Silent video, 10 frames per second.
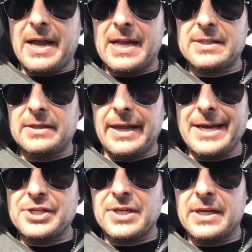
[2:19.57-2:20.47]

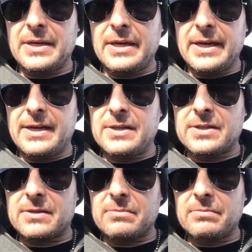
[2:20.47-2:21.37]
constellation
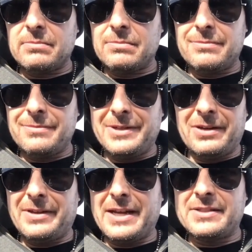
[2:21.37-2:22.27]
is
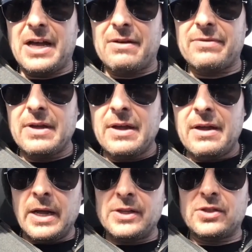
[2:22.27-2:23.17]
literally a dove.
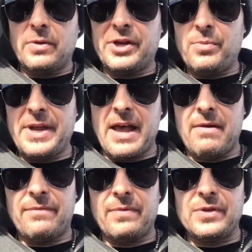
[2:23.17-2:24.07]
And so here we
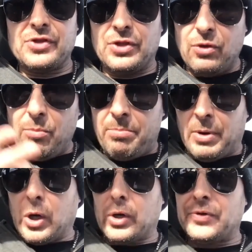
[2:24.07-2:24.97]
have the 2
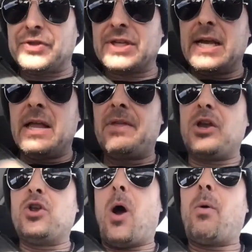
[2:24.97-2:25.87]
birds that
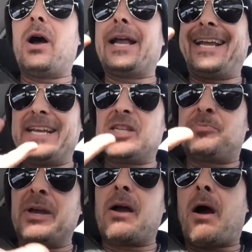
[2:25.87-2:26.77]
Noah in his
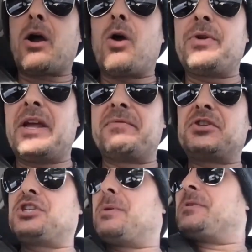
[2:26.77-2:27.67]
big Argo Navis
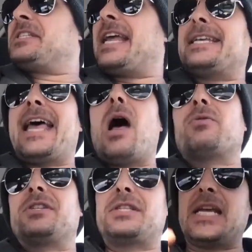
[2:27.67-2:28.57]
ship sent
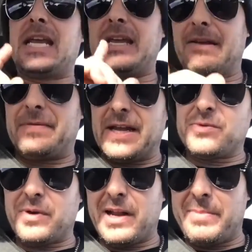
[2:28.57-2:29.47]
out to see if
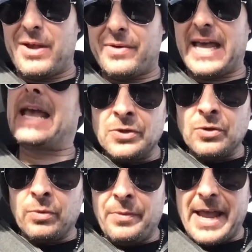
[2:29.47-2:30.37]
things were going to be okay.
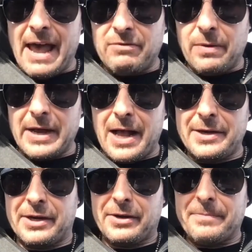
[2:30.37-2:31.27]
So what do we have going on
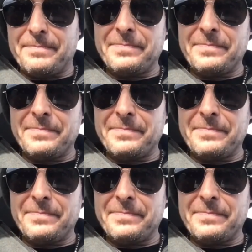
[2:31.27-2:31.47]
here?